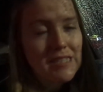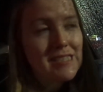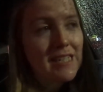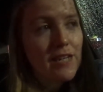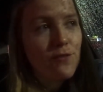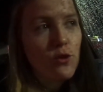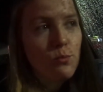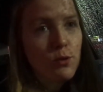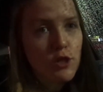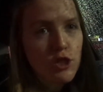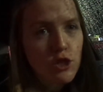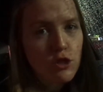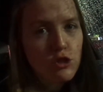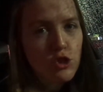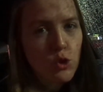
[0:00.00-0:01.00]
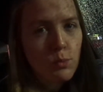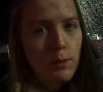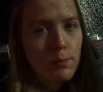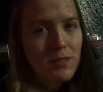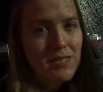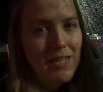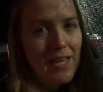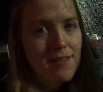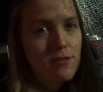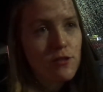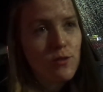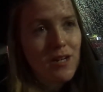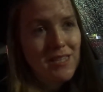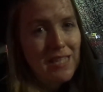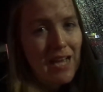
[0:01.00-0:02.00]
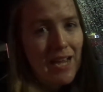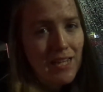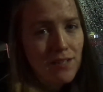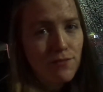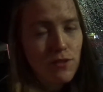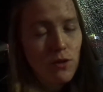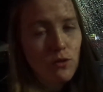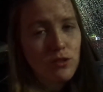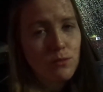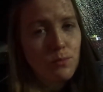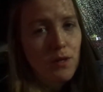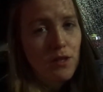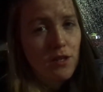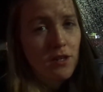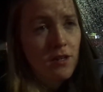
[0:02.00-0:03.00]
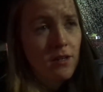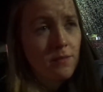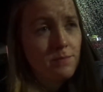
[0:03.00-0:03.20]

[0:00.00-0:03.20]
It's like if you push those two people together and you got the height of the older brother